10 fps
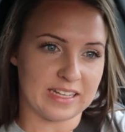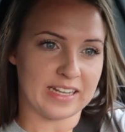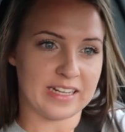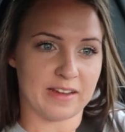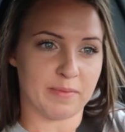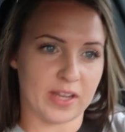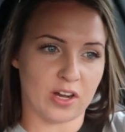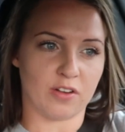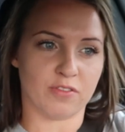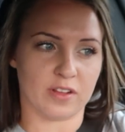I didn't have my
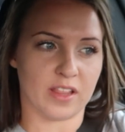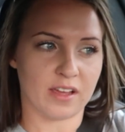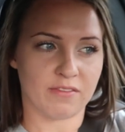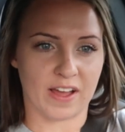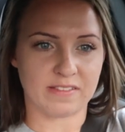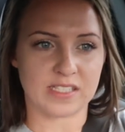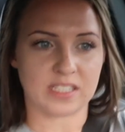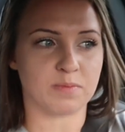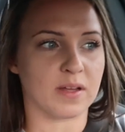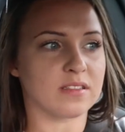car for like
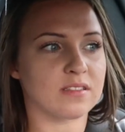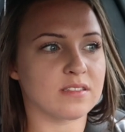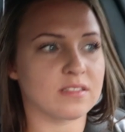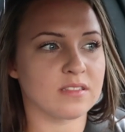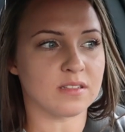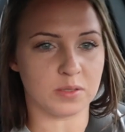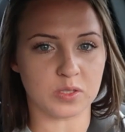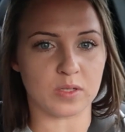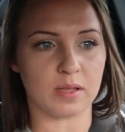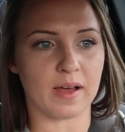5-6 months. It
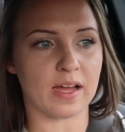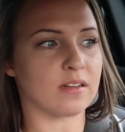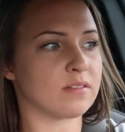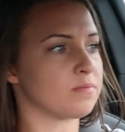was really bad.